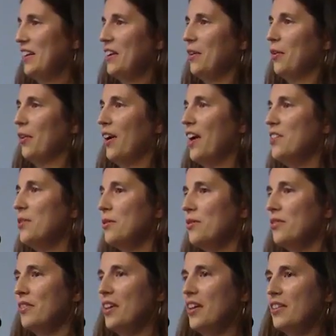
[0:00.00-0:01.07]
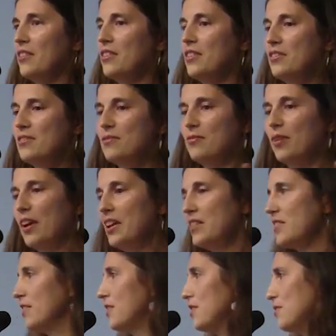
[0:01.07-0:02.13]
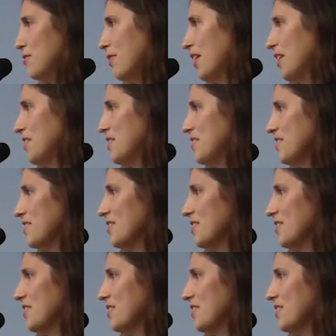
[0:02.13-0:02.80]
Or I know this race and this race,